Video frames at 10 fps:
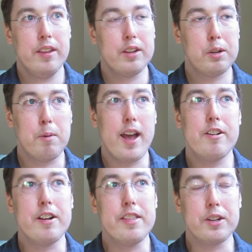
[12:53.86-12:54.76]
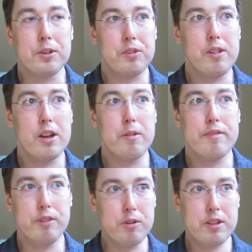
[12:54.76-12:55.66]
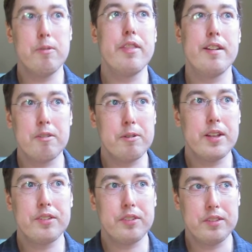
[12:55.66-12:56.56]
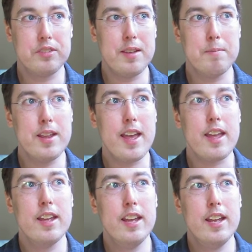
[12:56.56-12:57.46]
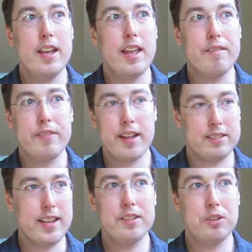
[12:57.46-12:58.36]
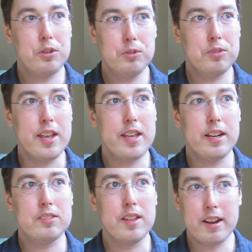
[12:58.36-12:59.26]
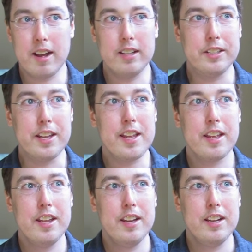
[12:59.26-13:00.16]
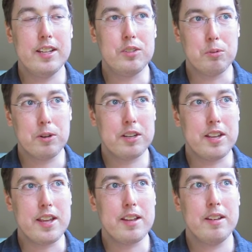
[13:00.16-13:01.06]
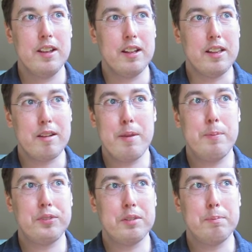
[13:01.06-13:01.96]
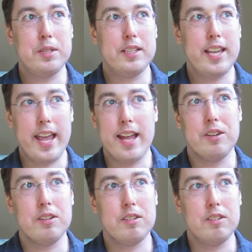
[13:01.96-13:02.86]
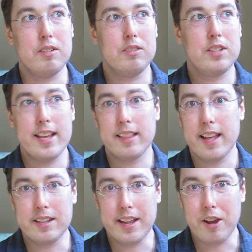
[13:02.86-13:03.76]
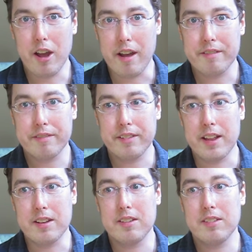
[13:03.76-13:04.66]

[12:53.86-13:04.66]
camaraderie that goes along with voting with everyone else on the same day. And if that day is a Tuesday and it's not a holiday, it's a work day, a lot of people simply can't take that day off, and